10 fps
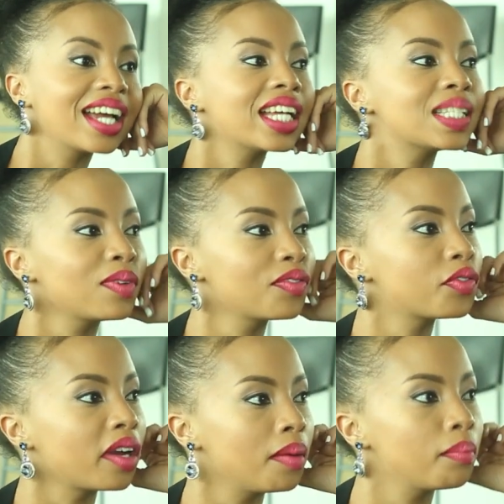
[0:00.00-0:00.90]
I can't speak
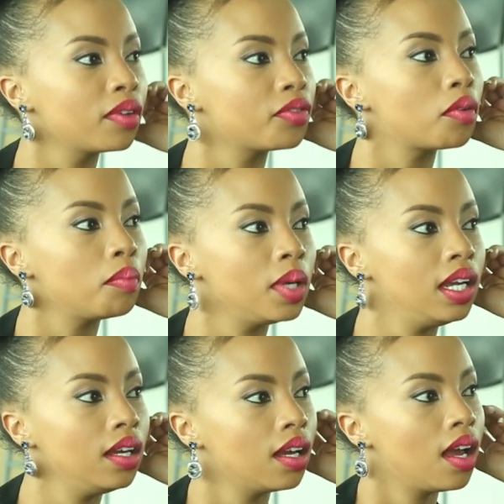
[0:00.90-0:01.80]
for him. But for
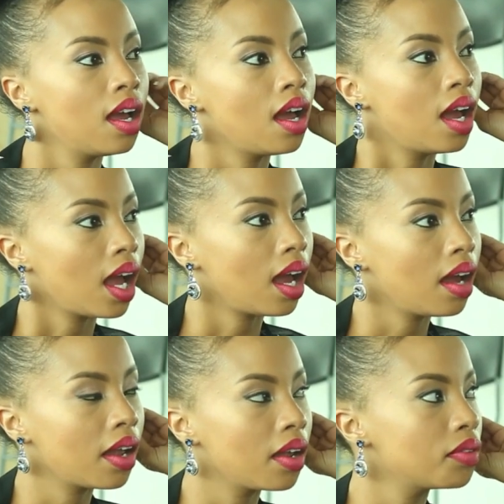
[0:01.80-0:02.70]
me,
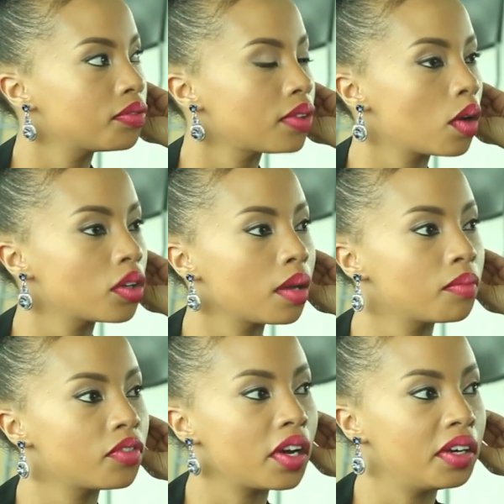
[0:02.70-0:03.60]
I found
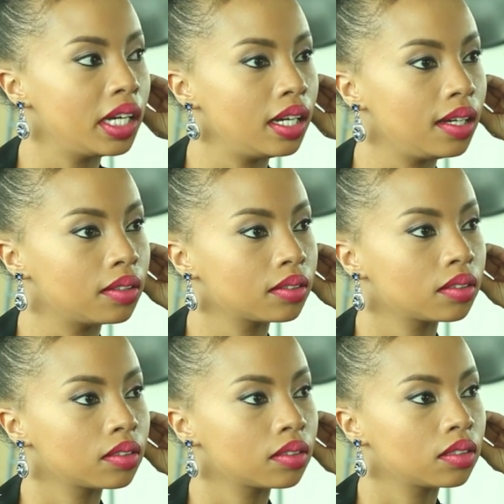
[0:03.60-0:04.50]
him very.
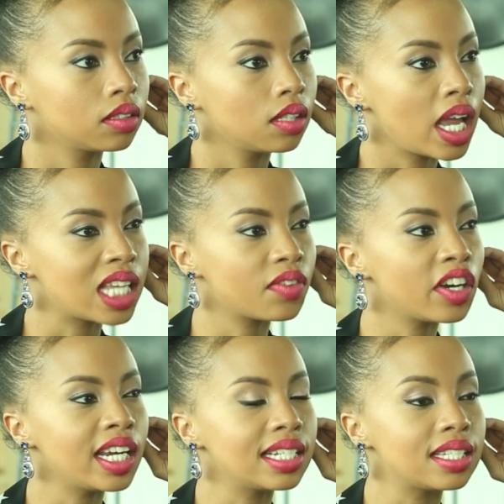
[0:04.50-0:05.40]
He's
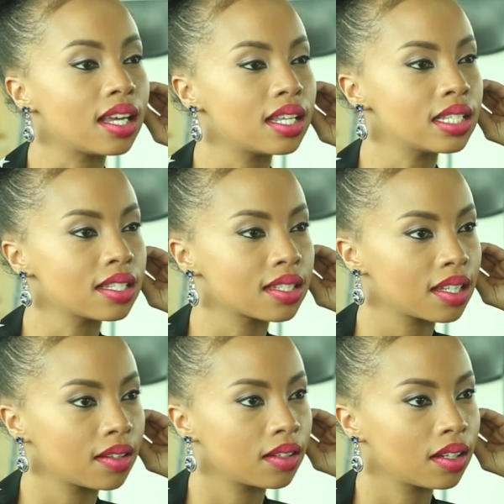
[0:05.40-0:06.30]
very
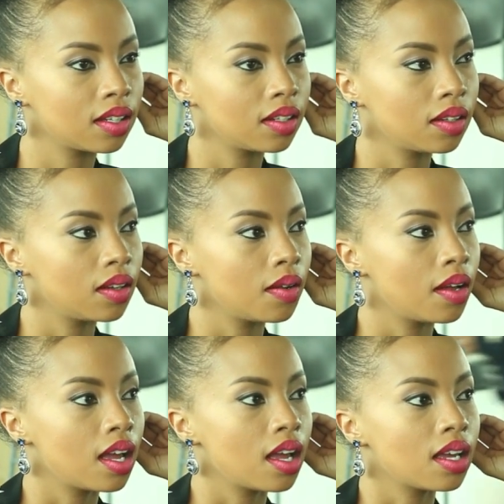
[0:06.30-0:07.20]
intense.
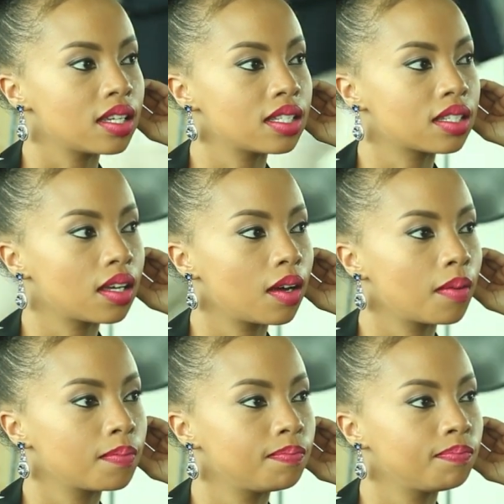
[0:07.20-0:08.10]
He's
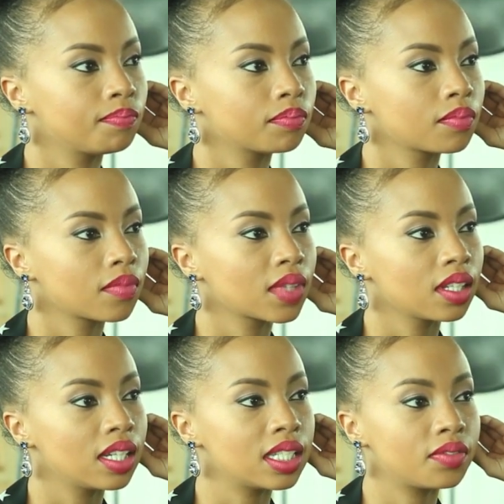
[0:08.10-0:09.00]
um,
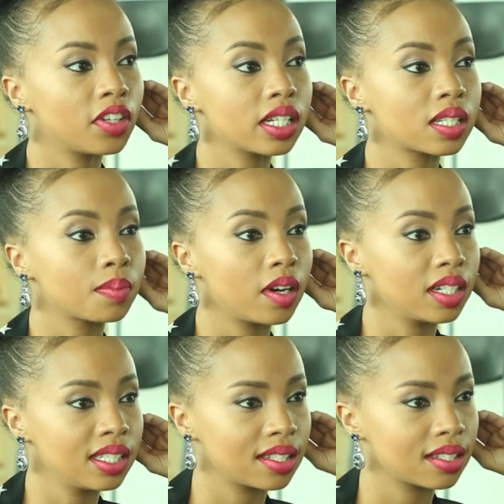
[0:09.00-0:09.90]
he's very smart.